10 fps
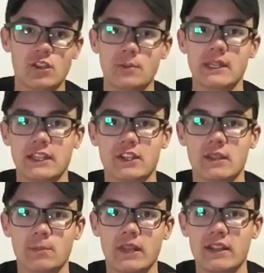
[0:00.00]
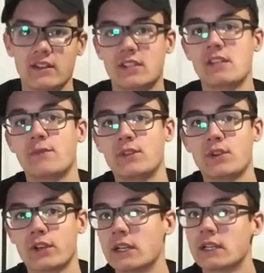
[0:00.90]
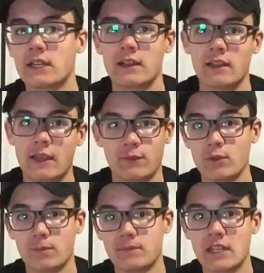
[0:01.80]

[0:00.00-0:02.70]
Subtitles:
There will be a link to the playlist if you